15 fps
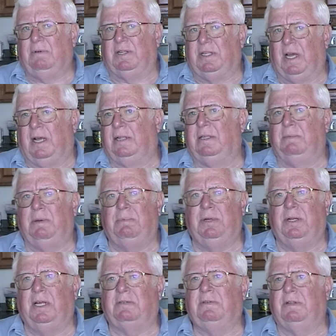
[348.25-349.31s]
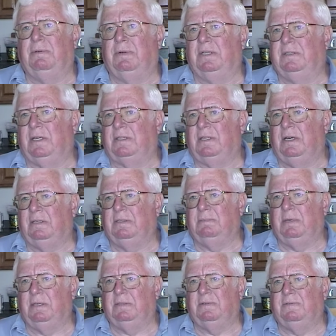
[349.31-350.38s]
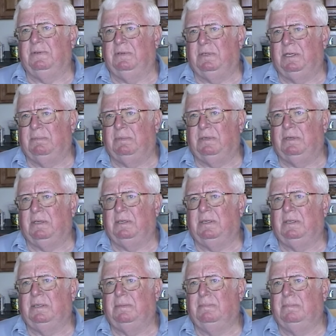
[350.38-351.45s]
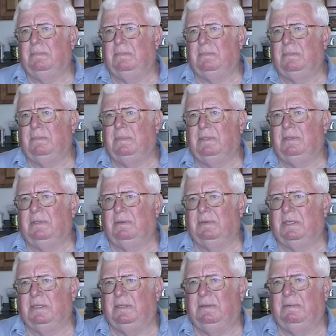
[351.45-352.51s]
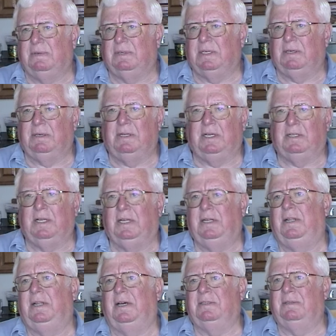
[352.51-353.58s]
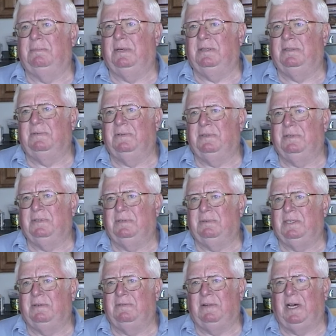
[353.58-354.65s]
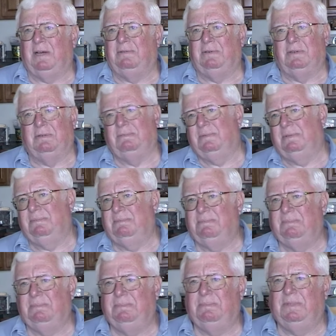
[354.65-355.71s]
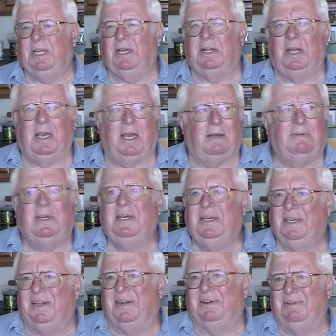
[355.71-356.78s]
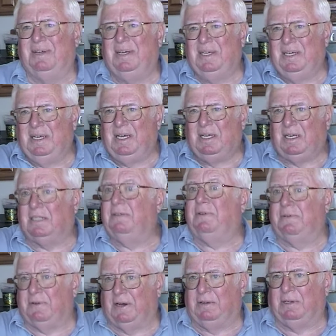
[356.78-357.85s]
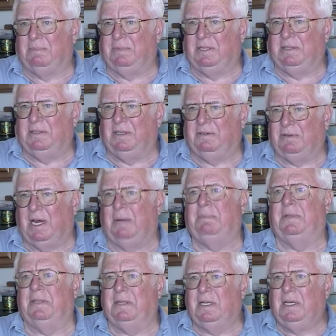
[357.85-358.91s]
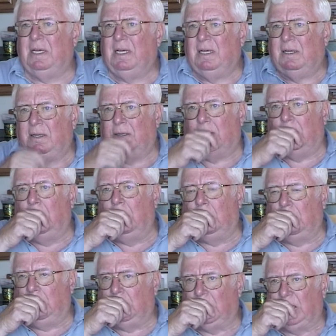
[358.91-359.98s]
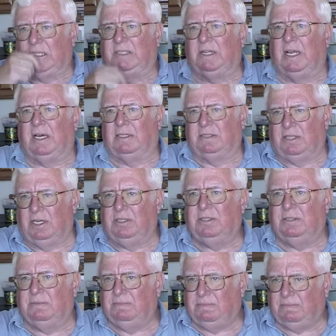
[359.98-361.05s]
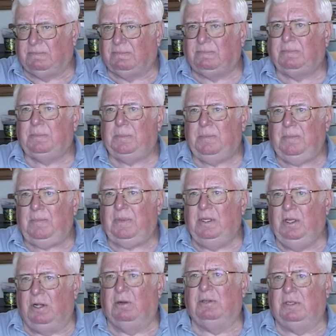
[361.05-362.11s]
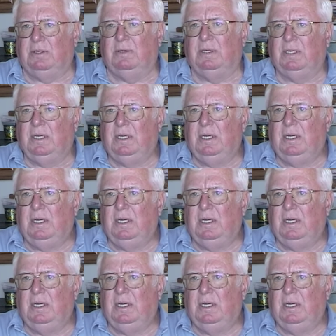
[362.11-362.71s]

and we tanked and we put an extra 26,000 pounds of fuel on board. So we could, we were carrying like 90,000 pounds of fuel, so we could fly for a day and a half, you know. Because if you found them and you dropped them, you'd stay on station, you know, to,